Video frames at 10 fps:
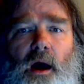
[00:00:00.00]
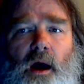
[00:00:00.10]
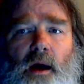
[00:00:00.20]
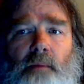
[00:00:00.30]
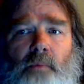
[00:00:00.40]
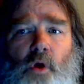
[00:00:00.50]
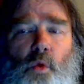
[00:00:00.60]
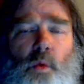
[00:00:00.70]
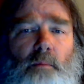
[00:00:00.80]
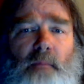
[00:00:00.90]

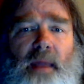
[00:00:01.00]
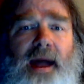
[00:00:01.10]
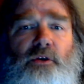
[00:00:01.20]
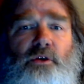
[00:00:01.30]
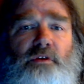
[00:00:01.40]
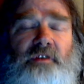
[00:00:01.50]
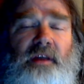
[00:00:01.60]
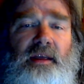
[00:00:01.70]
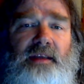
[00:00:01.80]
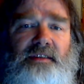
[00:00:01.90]
What matters
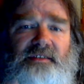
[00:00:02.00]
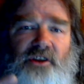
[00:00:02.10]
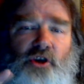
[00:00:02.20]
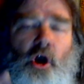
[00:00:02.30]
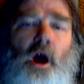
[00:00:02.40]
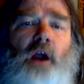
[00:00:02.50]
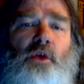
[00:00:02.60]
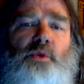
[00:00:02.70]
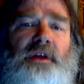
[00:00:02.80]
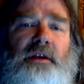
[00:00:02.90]
is the
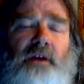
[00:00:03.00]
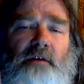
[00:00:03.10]
concrete